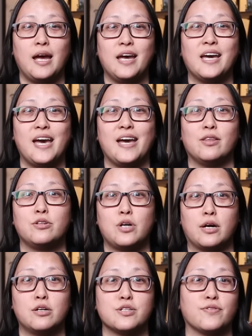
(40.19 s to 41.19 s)
aka the
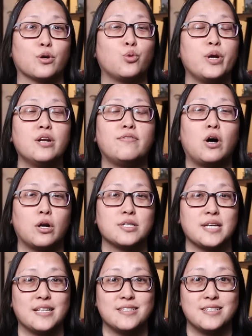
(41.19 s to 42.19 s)
daughters of the Queen of Hearts and